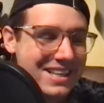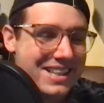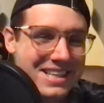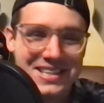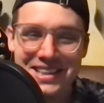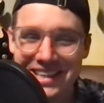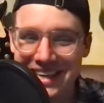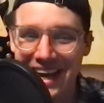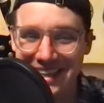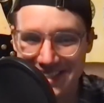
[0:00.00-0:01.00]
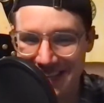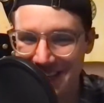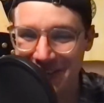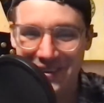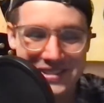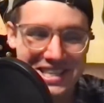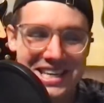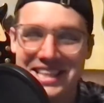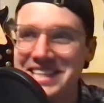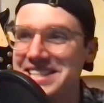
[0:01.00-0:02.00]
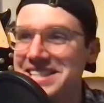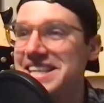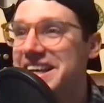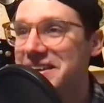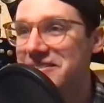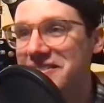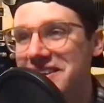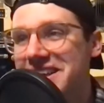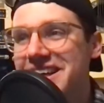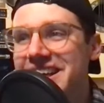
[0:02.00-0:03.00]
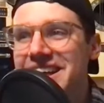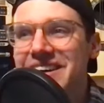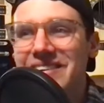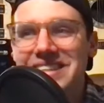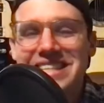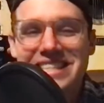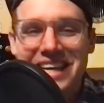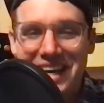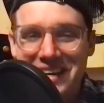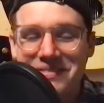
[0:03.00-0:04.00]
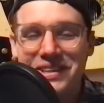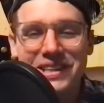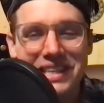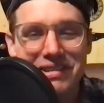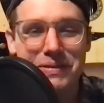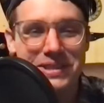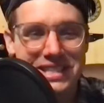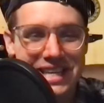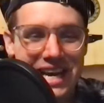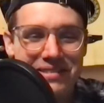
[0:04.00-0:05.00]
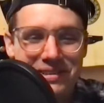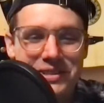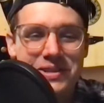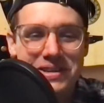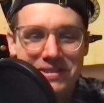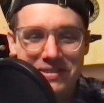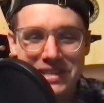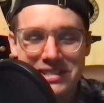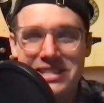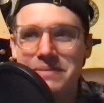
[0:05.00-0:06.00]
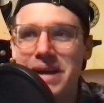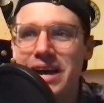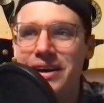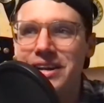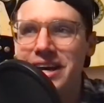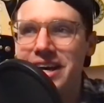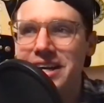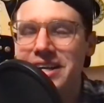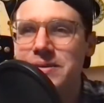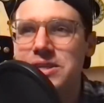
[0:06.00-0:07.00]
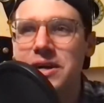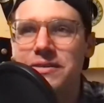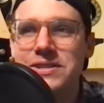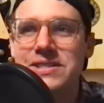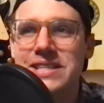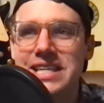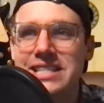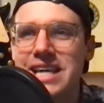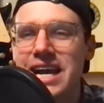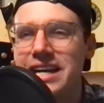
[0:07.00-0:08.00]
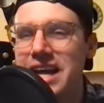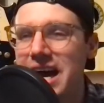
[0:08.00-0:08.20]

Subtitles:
The 19-year-olds on this team were just unbelievable tonight for two different reasons. Like Maledon was almost the exact